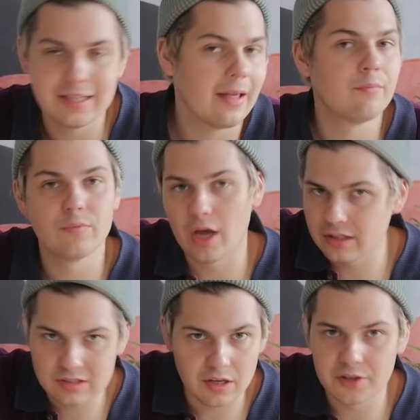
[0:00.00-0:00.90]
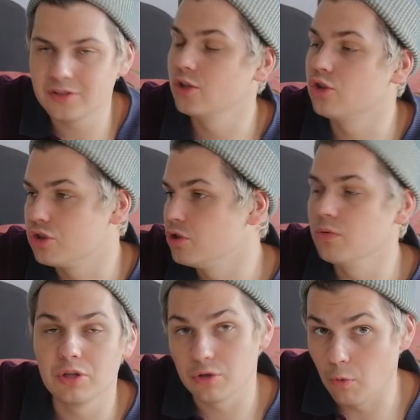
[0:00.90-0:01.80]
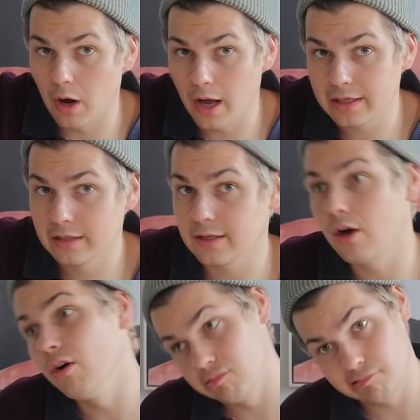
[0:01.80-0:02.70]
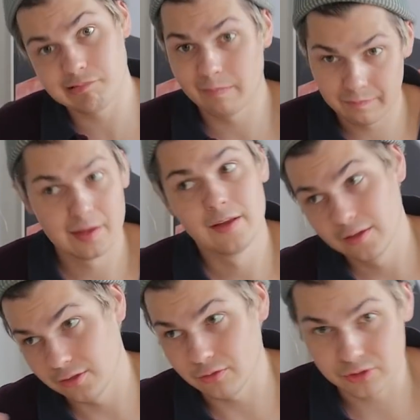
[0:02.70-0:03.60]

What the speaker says: them on salsa doing the guac, and it's like, oh, yo,